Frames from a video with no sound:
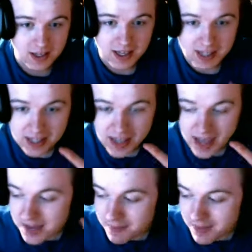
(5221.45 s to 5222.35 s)
He
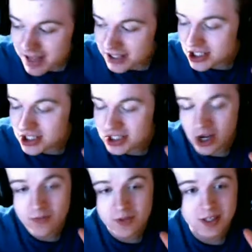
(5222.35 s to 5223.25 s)
had matches
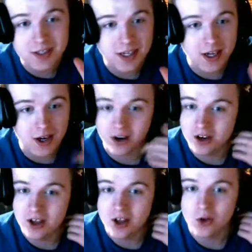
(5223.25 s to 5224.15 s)
of the year
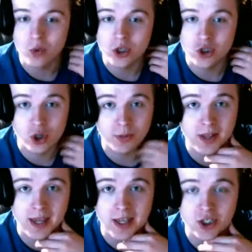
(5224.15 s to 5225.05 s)
with
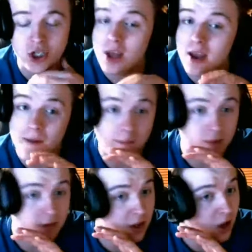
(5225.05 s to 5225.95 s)
Triple H
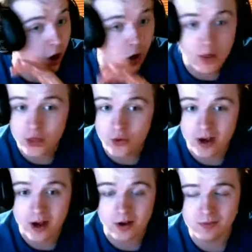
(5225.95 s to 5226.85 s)
all
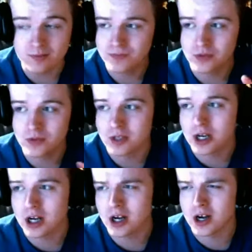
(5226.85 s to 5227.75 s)
throughout
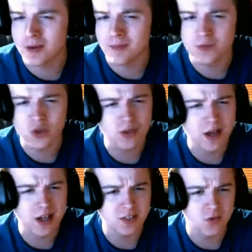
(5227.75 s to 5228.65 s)

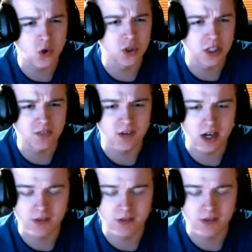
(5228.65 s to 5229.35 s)
2004, 2005.